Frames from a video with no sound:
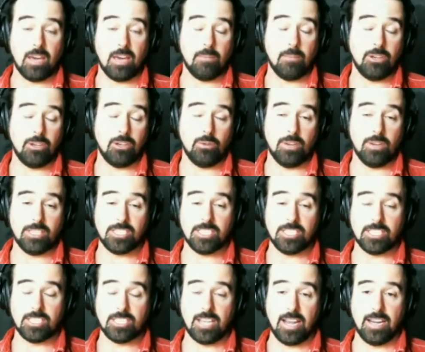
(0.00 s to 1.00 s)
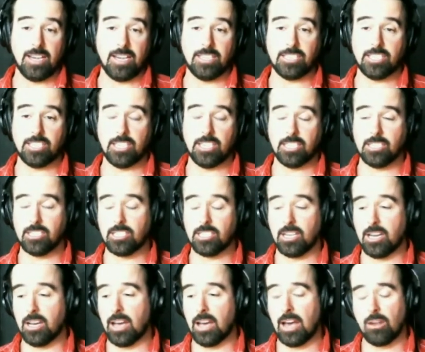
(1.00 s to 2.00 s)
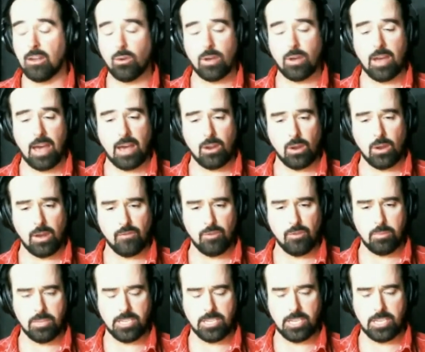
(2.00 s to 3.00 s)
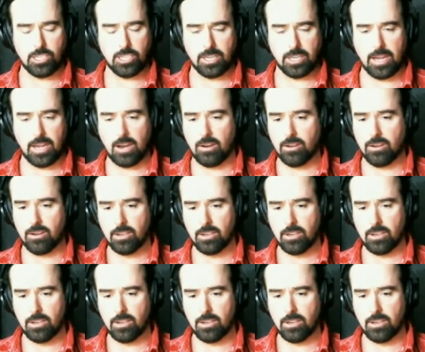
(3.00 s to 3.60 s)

I've been doing this since '96. How long have you been teaching now?